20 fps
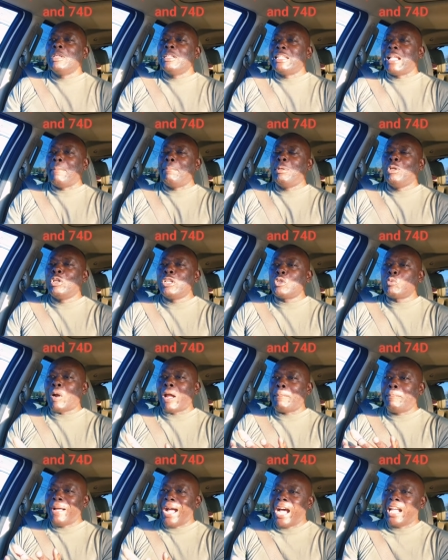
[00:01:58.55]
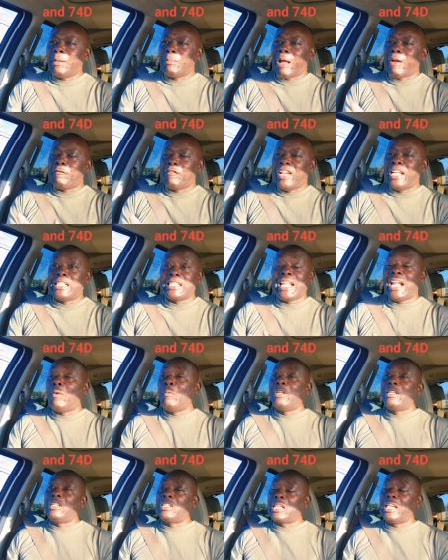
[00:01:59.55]
they blew this white powder in my face, and I
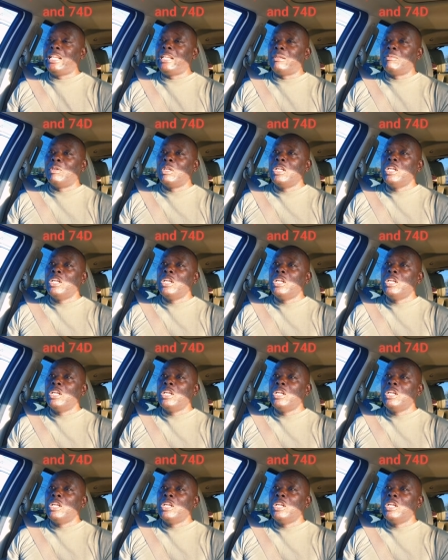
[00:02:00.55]
went to sleep.